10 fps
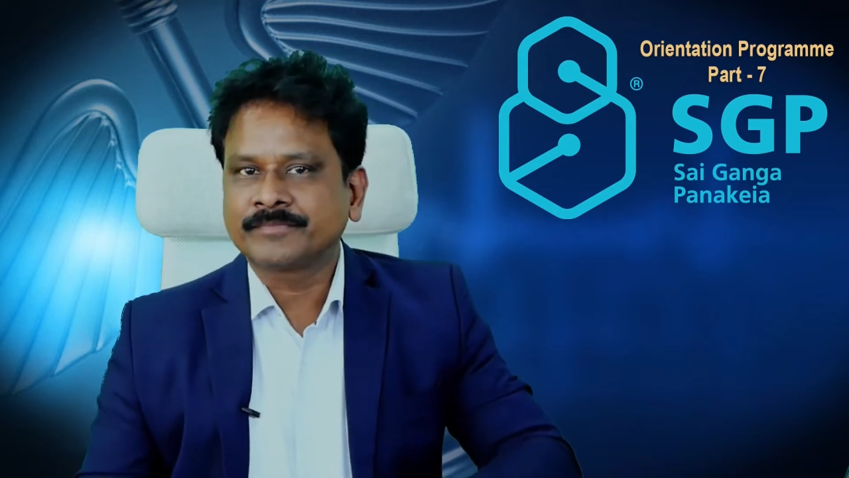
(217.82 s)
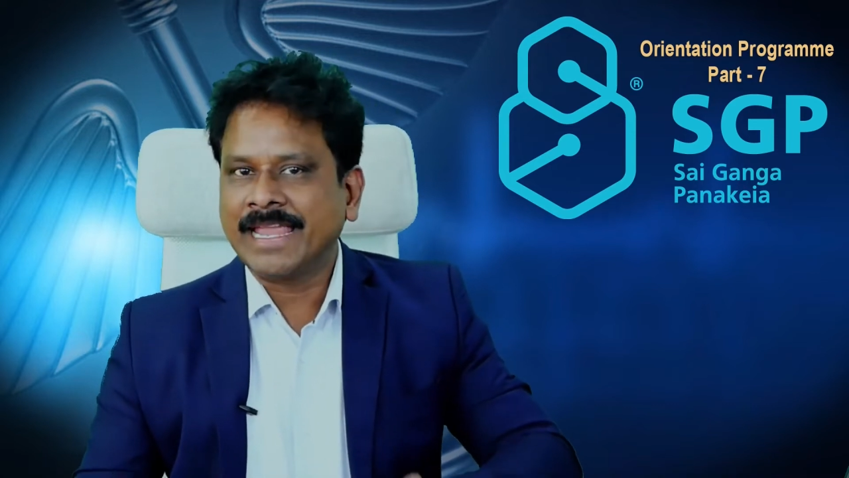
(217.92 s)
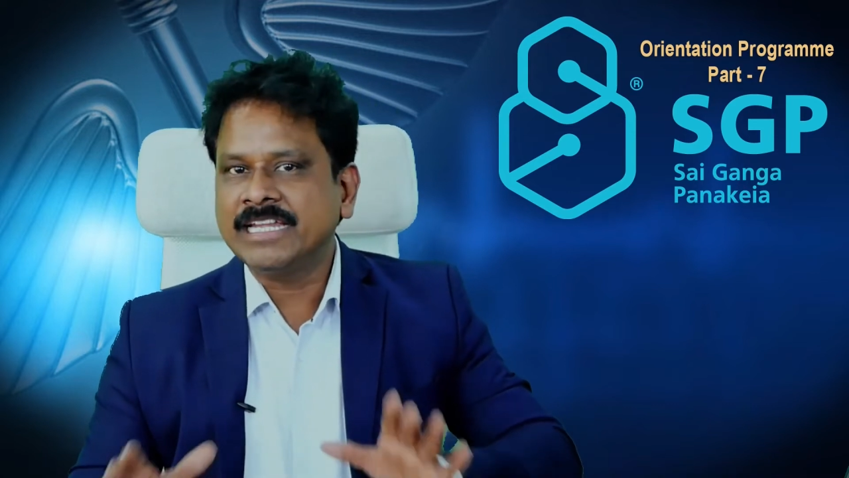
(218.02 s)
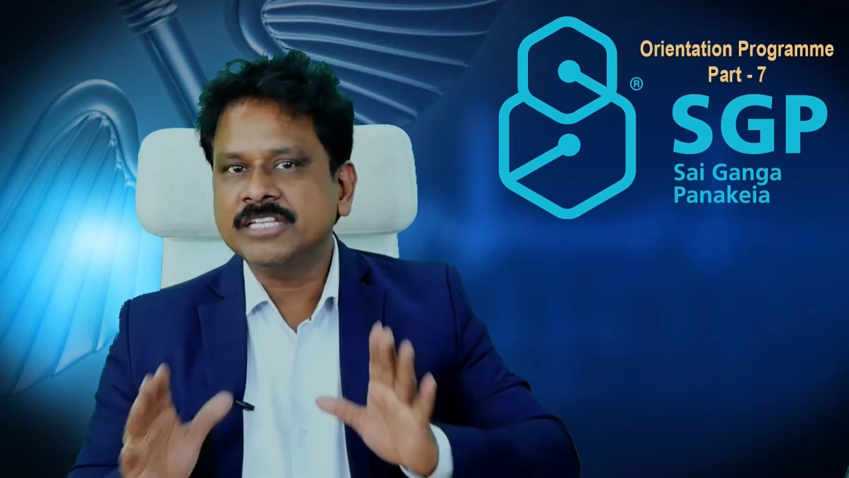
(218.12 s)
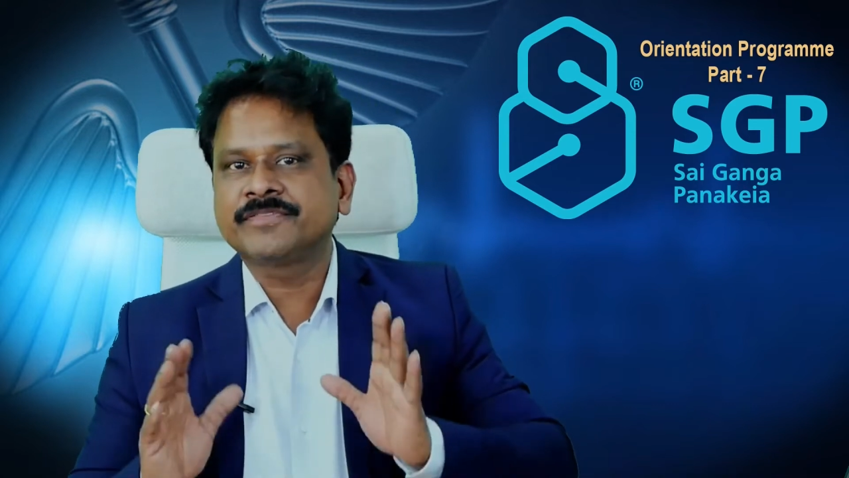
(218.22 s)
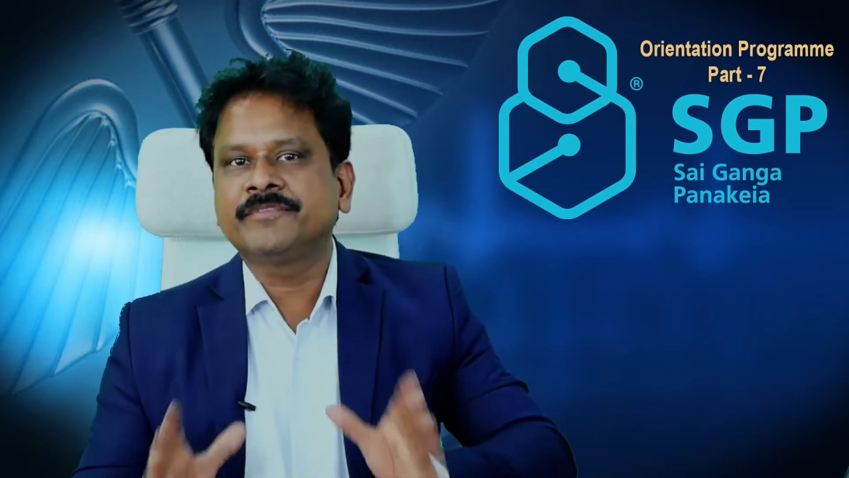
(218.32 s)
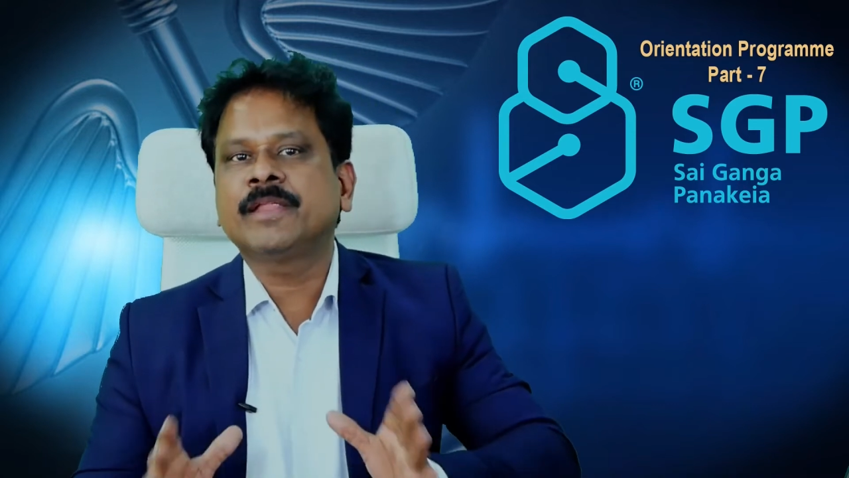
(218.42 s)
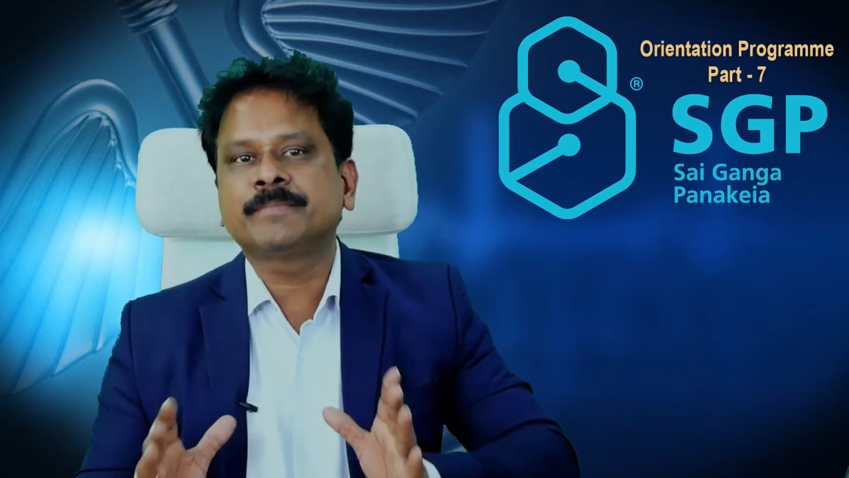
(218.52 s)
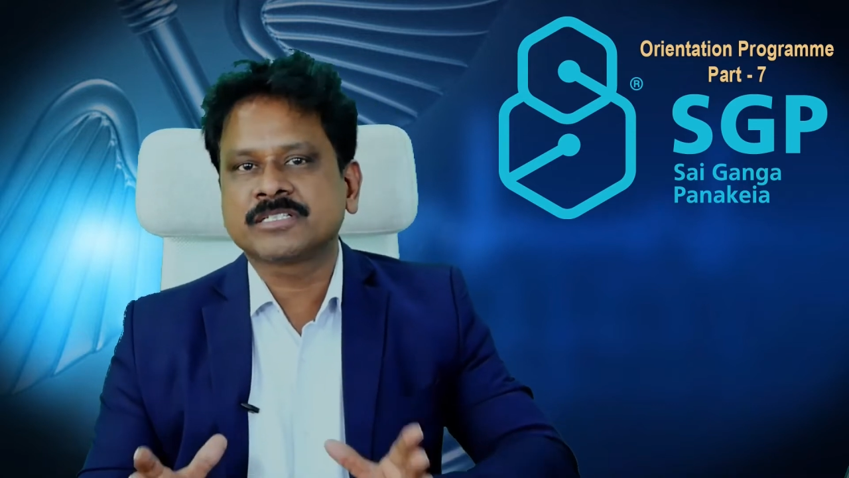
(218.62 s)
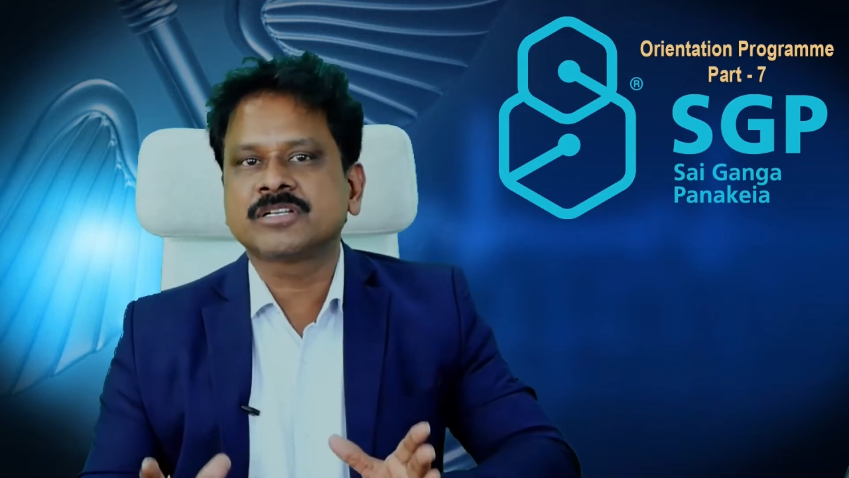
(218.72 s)
At least
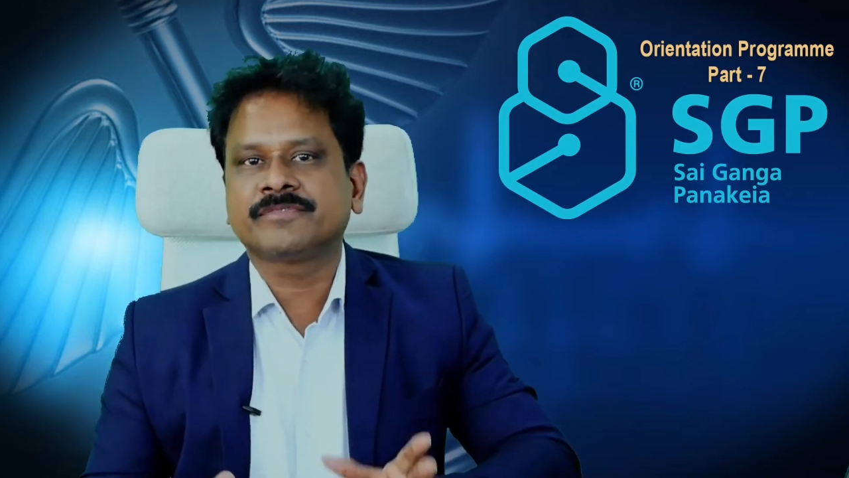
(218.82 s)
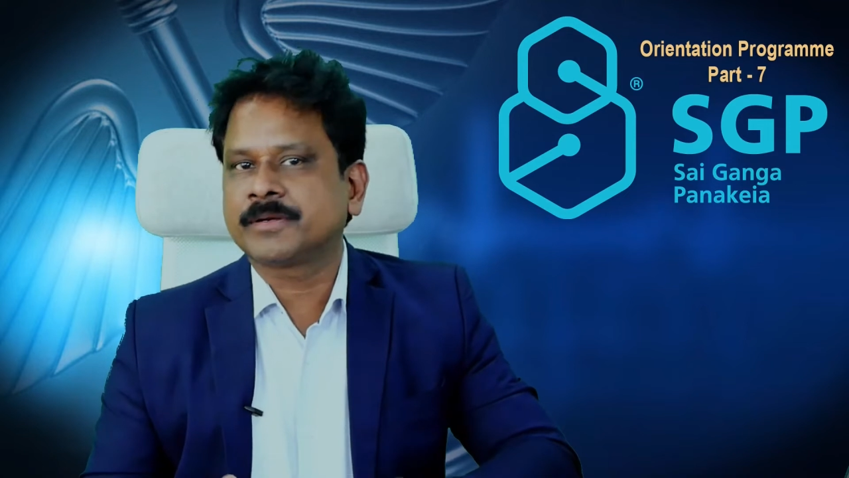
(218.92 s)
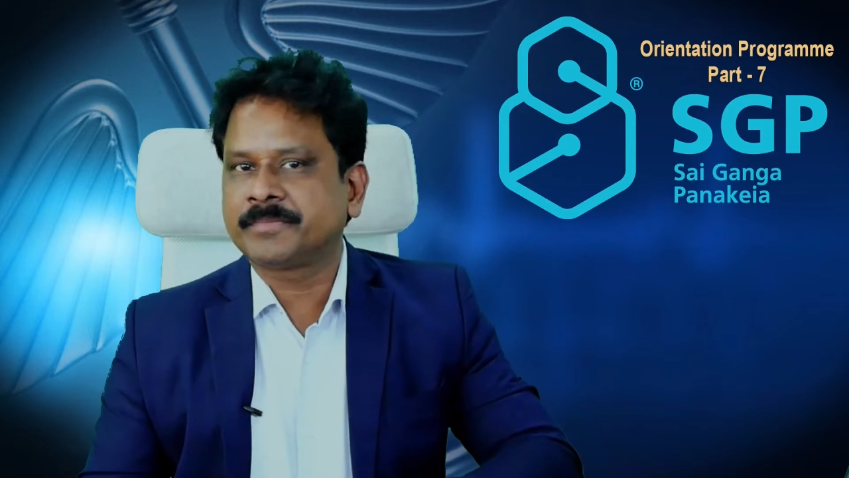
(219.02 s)
50% of our